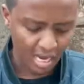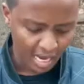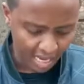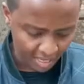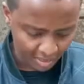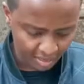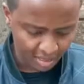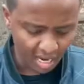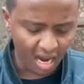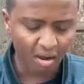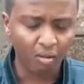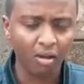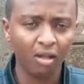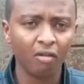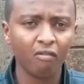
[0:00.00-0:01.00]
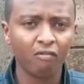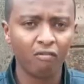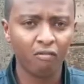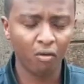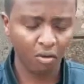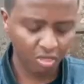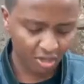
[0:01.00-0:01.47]
And our
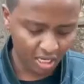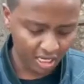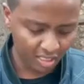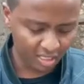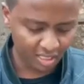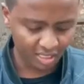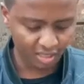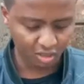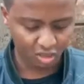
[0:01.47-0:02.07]
fourth letter is